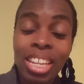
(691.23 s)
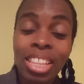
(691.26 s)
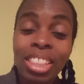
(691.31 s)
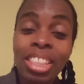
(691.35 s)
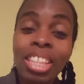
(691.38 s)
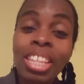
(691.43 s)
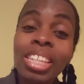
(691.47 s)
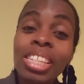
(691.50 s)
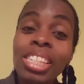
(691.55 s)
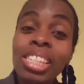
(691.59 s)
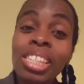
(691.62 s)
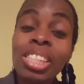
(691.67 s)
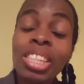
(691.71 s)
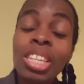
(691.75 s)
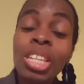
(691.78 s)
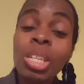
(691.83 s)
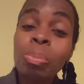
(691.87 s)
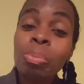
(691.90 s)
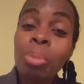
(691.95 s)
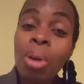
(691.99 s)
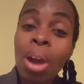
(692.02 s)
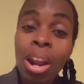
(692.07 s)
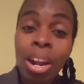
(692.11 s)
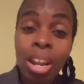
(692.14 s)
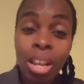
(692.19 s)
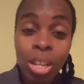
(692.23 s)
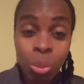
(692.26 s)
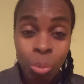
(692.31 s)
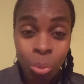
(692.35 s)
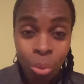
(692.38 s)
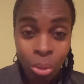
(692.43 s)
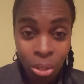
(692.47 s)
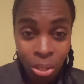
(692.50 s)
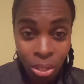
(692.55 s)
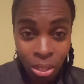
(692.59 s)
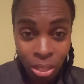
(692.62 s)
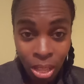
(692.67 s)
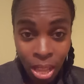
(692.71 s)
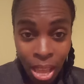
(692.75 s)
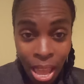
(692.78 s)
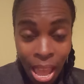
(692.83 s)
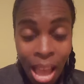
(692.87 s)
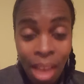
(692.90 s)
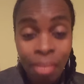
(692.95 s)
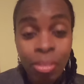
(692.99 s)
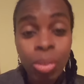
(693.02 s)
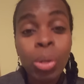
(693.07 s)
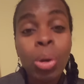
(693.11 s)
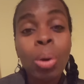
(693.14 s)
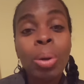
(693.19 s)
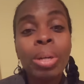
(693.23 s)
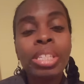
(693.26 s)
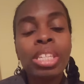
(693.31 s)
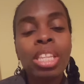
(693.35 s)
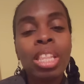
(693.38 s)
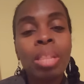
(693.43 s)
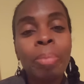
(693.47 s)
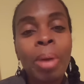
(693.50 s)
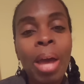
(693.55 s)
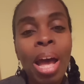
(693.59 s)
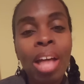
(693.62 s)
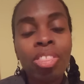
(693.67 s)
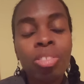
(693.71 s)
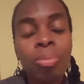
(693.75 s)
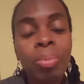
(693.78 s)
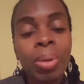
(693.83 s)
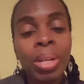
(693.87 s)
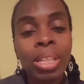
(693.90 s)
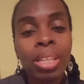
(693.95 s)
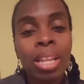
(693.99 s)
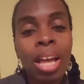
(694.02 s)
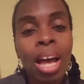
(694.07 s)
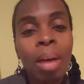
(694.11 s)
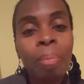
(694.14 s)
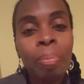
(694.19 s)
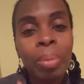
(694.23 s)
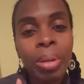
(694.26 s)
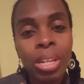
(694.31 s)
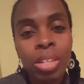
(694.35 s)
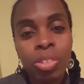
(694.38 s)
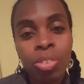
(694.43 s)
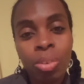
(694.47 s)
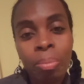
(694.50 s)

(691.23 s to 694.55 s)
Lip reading: These products will have you going to the bathroom a lot because,